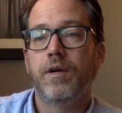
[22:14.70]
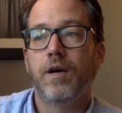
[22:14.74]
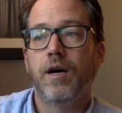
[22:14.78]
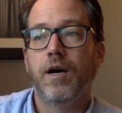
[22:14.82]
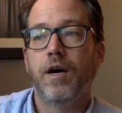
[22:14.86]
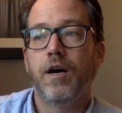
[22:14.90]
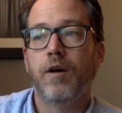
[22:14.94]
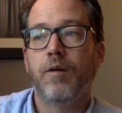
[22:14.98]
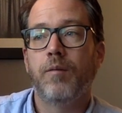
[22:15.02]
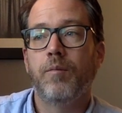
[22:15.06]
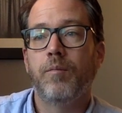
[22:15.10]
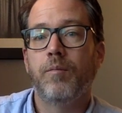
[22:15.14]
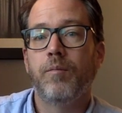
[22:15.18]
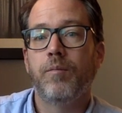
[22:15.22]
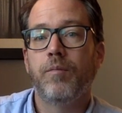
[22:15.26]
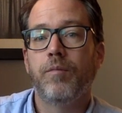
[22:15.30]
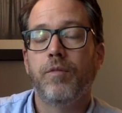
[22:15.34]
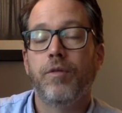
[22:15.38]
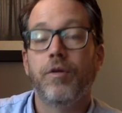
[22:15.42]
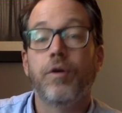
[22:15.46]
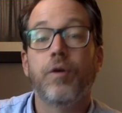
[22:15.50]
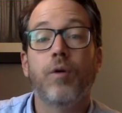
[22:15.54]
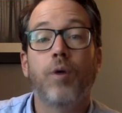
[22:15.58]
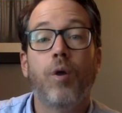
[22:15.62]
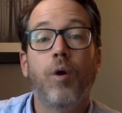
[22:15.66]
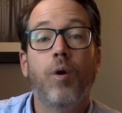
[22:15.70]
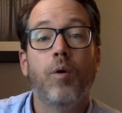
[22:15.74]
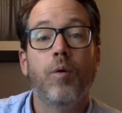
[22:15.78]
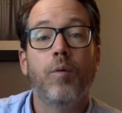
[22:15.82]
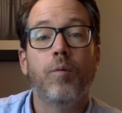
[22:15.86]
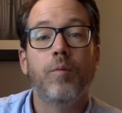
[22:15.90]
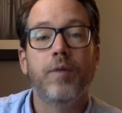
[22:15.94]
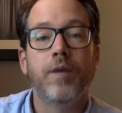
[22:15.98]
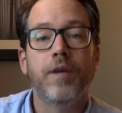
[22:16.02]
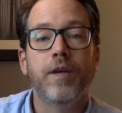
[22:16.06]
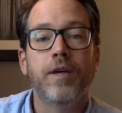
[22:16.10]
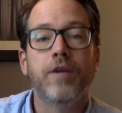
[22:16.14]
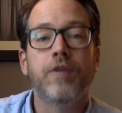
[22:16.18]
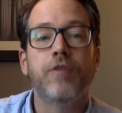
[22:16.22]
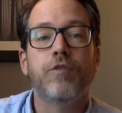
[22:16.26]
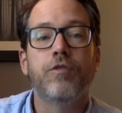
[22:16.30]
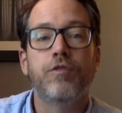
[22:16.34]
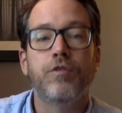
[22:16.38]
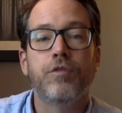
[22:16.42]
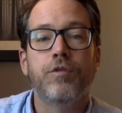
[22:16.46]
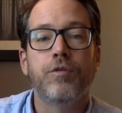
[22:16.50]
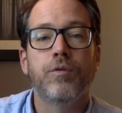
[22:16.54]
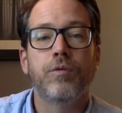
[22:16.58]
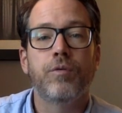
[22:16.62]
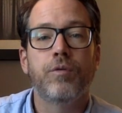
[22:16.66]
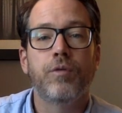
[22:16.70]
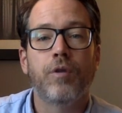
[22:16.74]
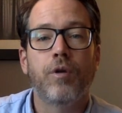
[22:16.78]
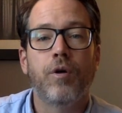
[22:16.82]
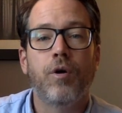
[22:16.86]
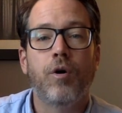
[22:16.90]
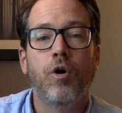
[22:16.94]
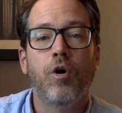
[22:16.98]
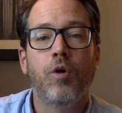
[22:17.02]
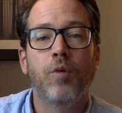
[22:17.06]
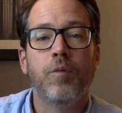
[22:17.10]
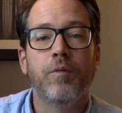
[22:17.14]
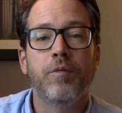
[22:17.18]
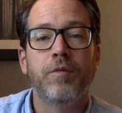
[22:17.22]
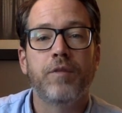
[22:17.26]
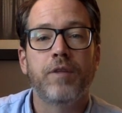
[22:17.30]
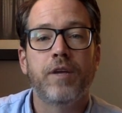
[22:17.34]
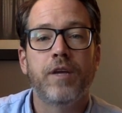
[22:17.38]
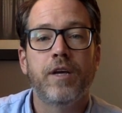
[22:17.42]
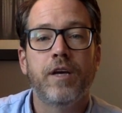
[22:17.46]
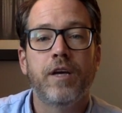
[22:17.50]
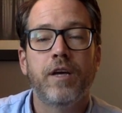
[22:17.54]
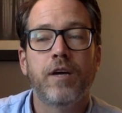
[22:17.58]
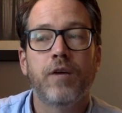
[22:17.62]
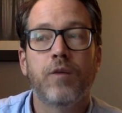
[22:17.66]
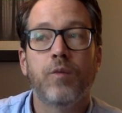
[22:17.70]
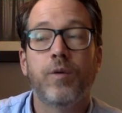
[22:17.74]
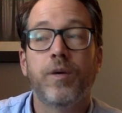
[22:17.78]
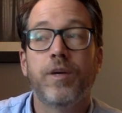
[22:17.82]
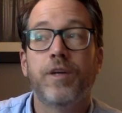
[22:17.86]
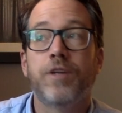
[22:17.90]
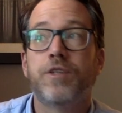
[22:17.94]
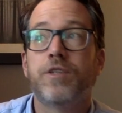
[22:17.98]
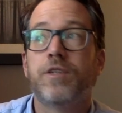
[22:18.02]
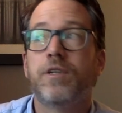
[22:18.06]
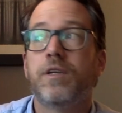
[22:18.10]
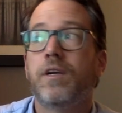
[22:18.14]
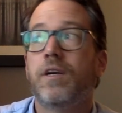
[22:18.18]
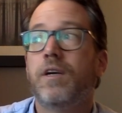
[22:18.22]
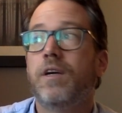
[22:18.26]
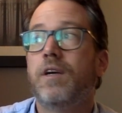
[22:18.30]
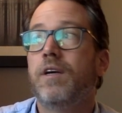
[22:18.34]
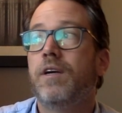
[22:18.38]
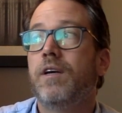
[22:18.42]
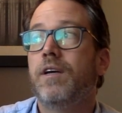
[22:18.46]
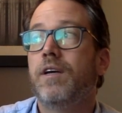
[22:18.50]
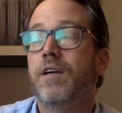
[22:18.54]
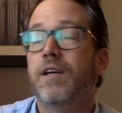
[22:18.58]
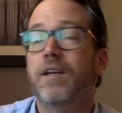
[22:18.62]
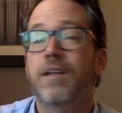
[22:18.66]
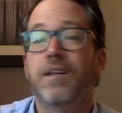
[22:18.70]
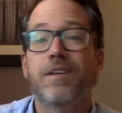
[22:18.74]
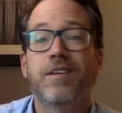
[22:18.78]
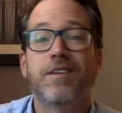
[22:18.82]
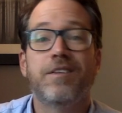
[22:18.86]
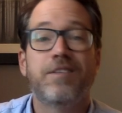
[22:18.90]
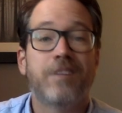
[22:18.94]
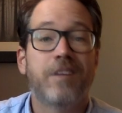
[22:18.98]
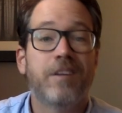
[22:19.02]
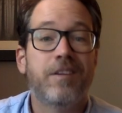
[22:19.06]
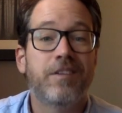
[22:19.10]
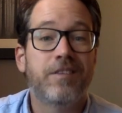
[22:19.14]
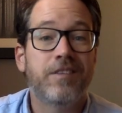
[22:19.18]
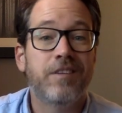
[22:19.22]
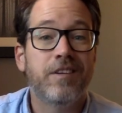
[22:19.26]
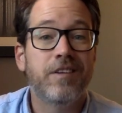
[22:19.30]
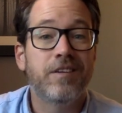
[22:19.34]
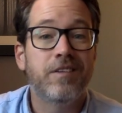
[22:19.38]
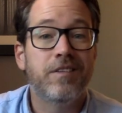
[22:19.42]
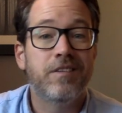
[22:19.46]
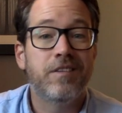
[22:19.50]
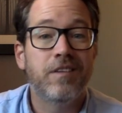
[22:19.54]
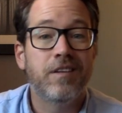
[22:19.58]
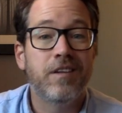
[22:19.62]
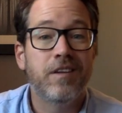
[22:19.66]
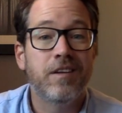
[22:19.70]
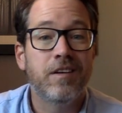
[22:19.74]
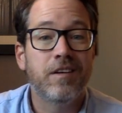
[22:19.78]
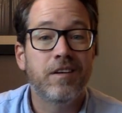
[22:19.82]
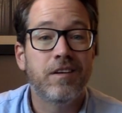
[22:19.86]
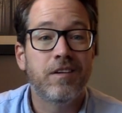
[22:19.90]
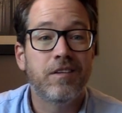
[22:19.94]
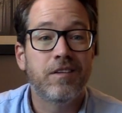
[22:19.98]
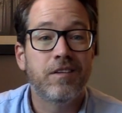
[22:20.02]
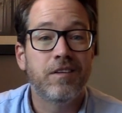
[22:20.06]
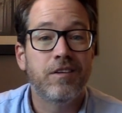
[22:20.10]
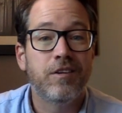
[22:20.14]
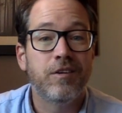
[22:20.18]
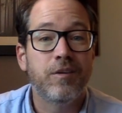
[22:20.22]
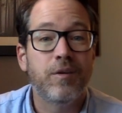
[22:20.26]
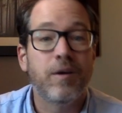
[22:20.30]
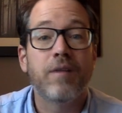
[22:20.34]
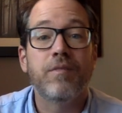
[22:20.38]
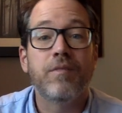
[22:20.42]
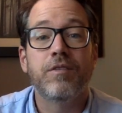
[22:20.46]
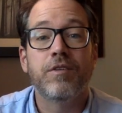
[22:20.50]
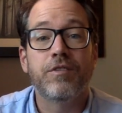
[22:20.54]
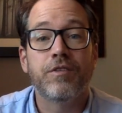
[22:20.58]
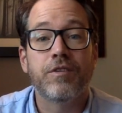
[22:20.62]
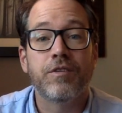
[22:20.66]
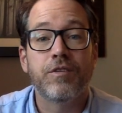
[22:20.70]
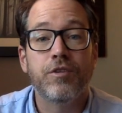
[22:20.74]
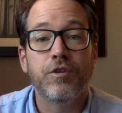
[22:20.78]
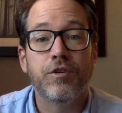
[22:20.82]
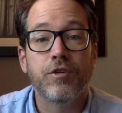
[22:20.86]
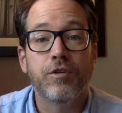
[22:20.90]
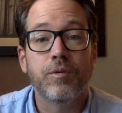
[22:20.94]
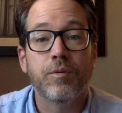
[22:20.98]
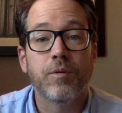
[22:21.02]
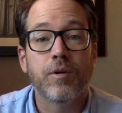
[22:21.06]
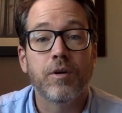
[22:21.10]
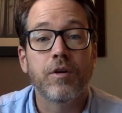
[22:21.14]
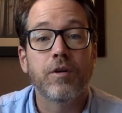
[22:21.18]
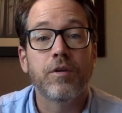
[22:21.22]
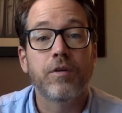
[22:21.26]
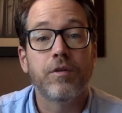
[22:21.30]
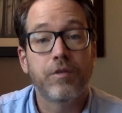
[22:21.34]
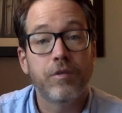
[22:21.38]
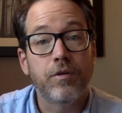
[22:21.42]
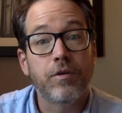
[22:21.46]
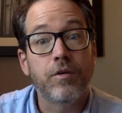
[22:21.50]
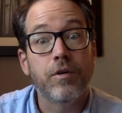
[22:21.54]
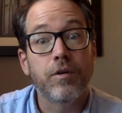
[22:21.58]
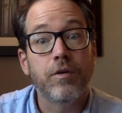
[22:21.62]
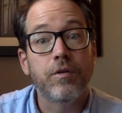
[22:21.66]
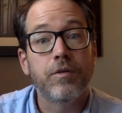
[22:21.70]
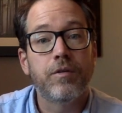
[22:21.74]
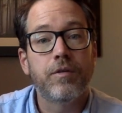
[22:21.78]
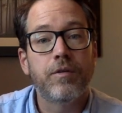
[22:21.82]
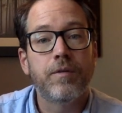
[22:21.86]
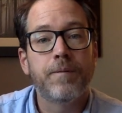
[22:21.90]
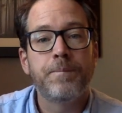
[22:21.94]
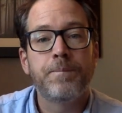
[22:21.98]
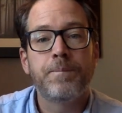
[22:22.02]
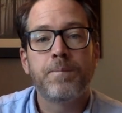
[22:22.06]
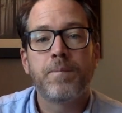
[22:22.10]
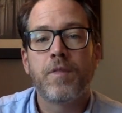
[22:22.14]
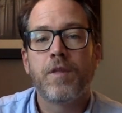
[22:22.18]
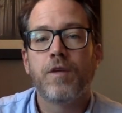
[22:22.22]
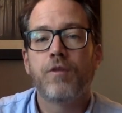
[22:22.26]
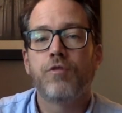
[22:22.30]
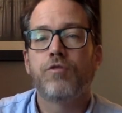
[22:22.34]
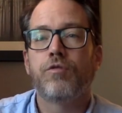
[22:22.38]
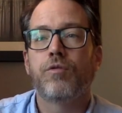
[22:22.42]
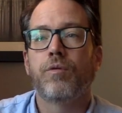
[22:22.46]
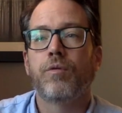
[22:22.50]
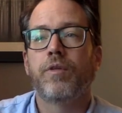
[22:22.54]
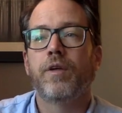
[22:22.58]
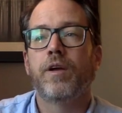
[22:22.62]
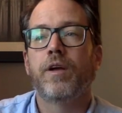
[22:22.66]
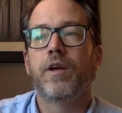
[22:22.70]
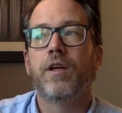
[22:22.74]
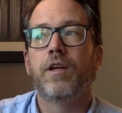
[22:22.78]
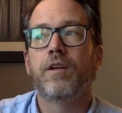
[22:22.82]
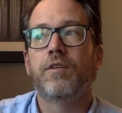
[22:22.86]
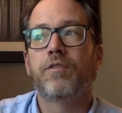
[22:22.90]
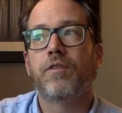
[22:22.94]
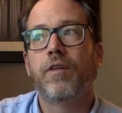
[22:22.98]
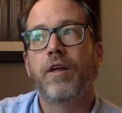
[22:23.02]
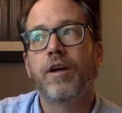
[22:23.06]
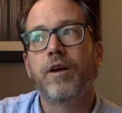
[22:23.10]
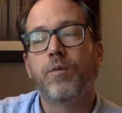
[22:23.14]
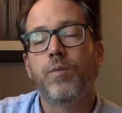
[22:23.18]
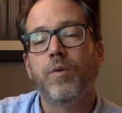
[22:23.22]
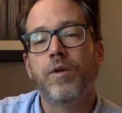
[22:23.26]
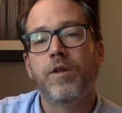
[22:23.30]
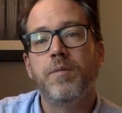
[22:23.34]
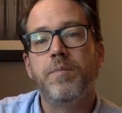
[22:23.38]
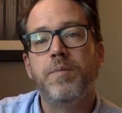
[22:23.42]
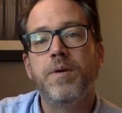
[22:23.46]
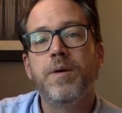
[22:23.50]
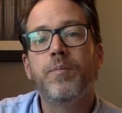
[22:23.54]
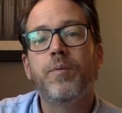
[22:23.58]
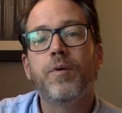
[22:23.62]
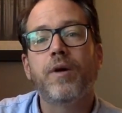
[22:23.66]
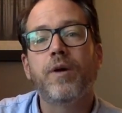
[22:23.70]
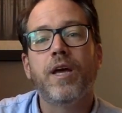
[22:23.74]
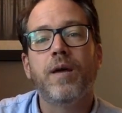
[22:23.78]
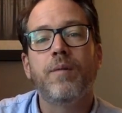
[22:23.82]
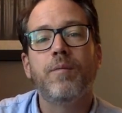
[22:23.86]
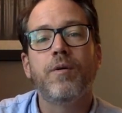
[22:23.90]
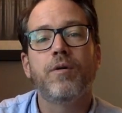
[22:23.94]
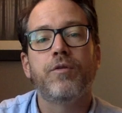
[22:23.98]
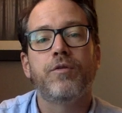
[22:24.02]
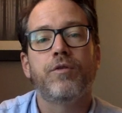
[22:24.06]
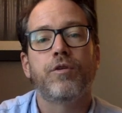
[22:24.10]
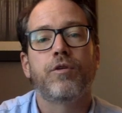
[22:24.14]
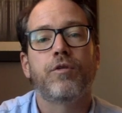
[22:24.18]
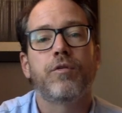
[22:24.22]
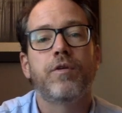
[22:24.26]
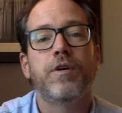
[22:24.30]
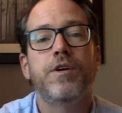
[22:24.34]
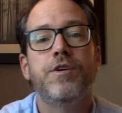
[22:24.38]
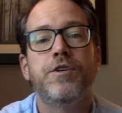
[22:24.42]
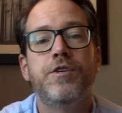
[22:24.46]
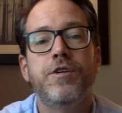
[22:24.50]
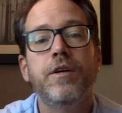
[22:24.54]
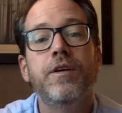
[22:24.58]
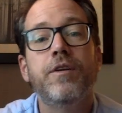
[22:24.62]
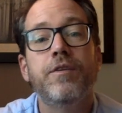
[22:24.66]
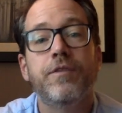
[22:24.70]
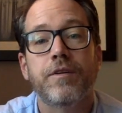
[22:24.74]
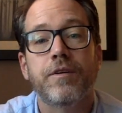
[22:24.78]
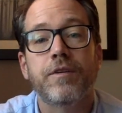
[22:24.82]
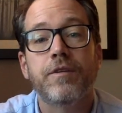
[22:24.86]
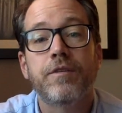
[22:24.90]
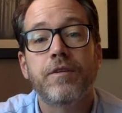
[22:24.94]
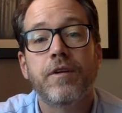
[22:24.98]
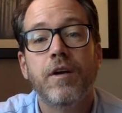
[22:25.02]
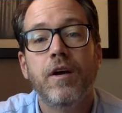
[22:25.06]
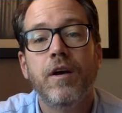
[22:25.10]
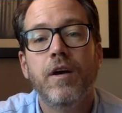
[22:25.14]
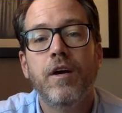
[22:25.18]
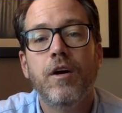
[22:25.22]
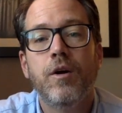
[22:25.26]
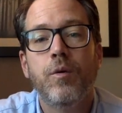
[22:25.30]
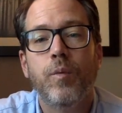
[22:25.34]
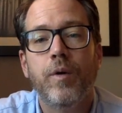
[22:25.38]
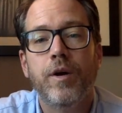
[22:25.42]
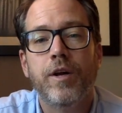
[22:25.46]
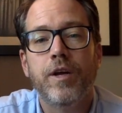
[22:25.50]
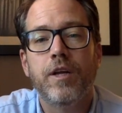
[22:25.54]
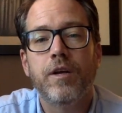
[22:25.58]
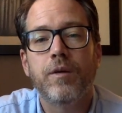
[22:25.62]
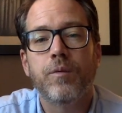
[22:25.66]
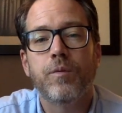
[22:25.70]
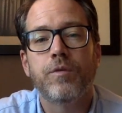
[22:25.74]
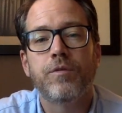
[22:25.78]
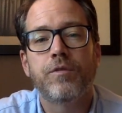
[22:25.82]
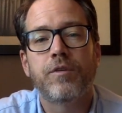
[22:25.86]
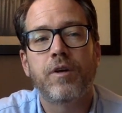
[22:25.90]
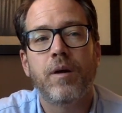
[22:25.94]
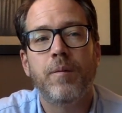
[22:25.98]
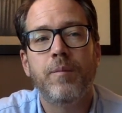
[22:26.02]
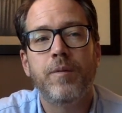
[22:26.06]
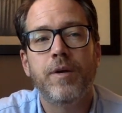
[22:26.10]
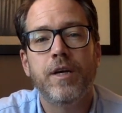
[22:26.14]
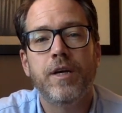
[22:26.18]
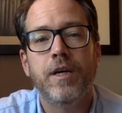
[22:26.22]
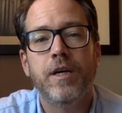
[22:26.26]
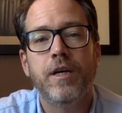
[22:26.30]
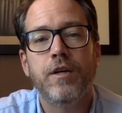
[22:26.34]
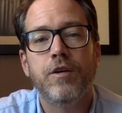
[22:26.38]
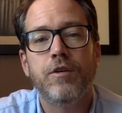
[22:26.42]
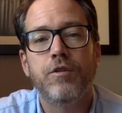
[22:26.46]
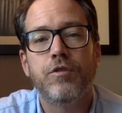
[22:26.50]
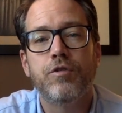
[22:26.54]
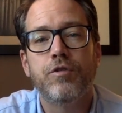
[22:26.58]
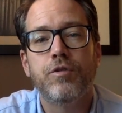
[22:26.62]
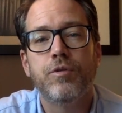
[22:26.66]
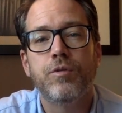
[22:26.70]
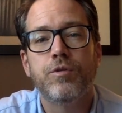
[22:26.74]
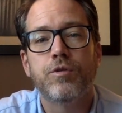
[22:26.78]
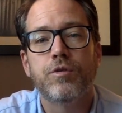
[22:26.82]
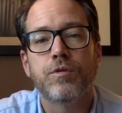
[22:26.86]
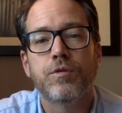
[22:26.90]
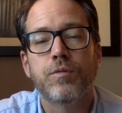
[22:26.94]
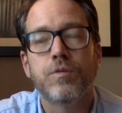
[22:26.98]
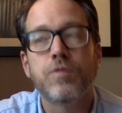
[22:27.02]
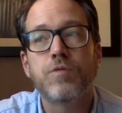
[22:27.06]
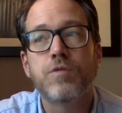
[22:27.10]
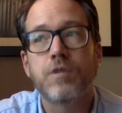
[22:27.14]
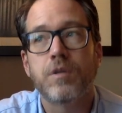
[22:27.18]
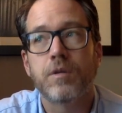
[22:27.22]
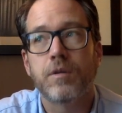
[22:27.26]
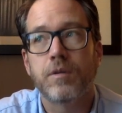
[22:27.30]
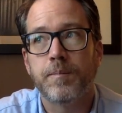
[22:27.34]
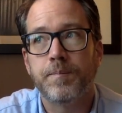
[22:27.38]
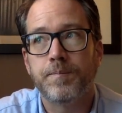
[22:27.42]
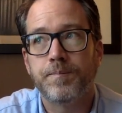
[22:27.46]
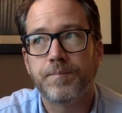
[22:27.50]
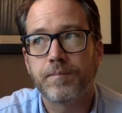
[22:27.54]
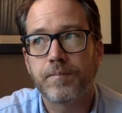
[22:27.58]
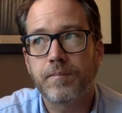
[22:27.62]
um, their home, into the home of the king, which in this sense is the, the new heavens and the new earth. earth so that it's like when the people came out to greet Jesus when he was coming into Jerusalem